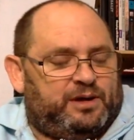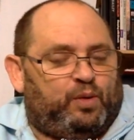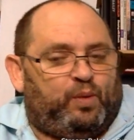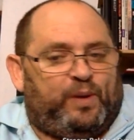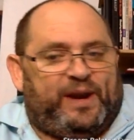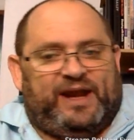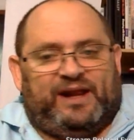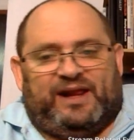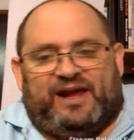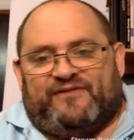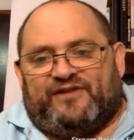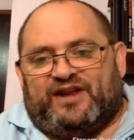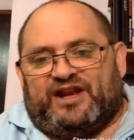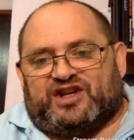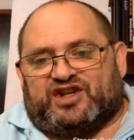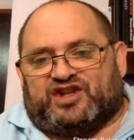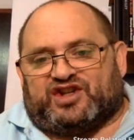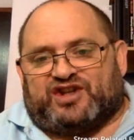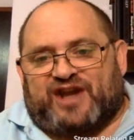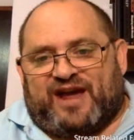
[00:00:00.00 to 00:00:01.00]
We live in
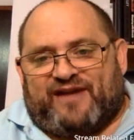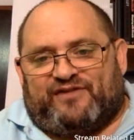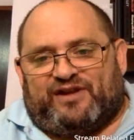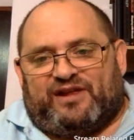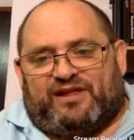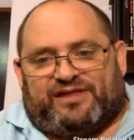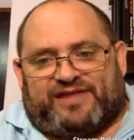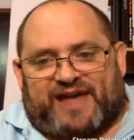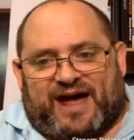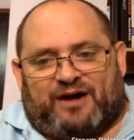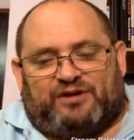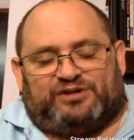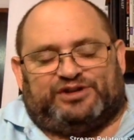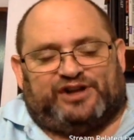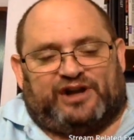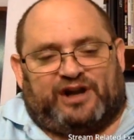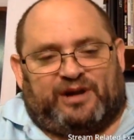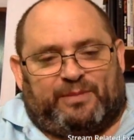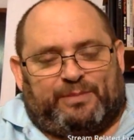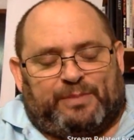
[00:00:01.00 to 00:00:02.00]
a
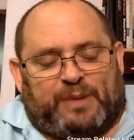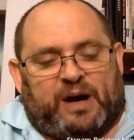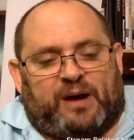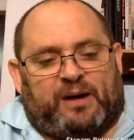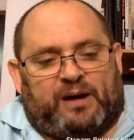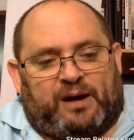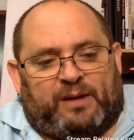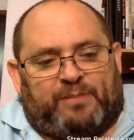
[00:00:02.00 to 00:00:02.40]
7,000 a